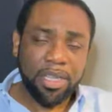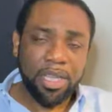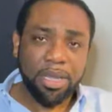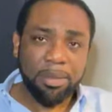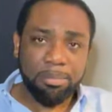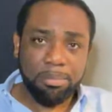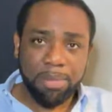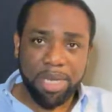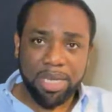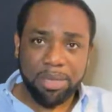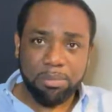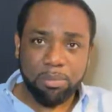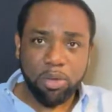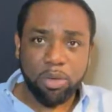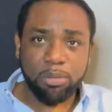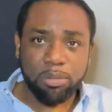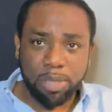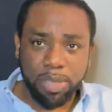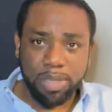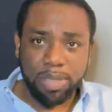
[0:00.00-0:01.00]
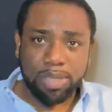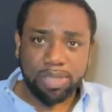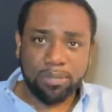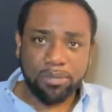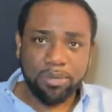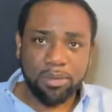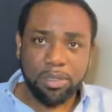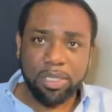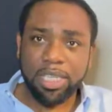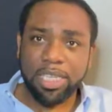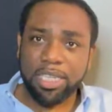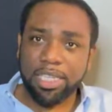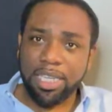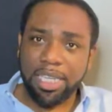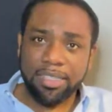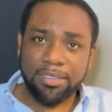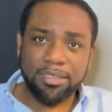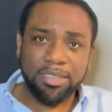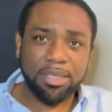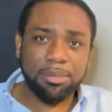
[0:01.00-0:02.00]
and make more money. Look at
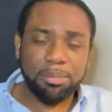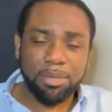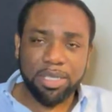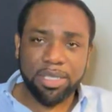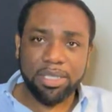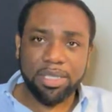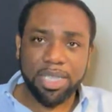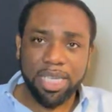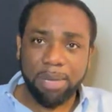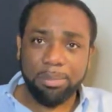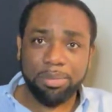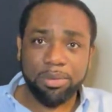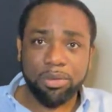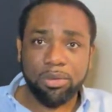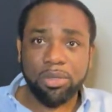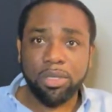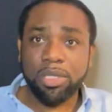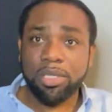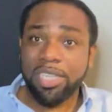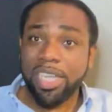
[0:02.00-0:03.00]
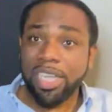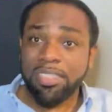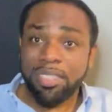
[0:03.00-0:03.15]
it like seed money, capital.